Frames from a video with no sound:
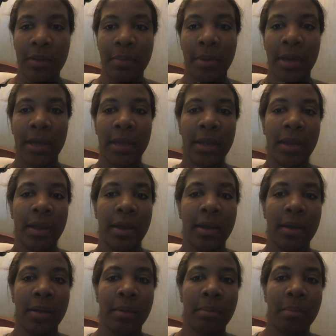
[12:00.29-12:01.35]
see my
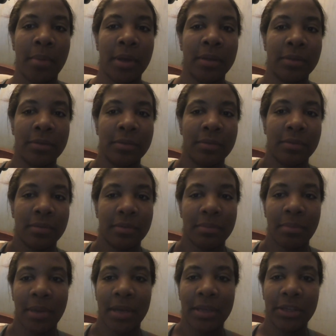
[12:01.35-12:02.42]
muscles
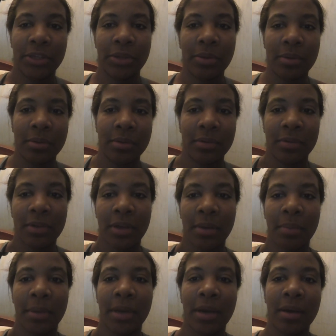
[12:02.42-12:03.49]
my shoulders
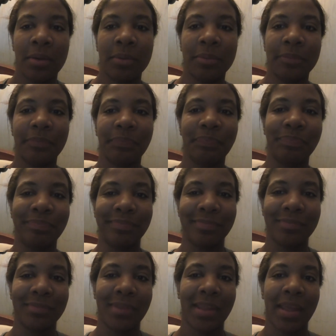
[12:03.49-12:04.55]
coming out
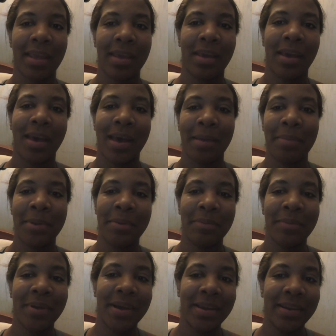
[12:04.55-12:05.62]
I've been
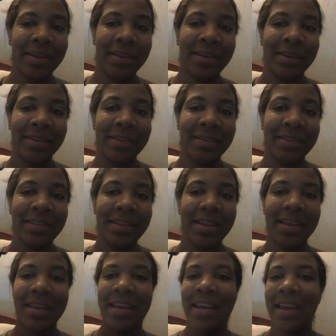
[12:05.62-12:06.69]
running,
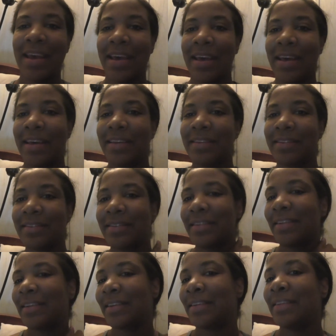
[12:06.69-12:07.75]
yes,
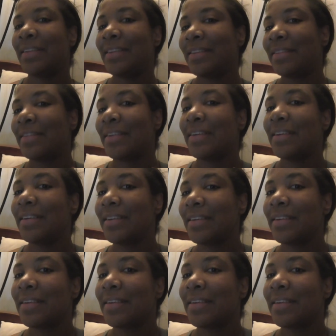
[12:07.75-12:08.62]
and you see,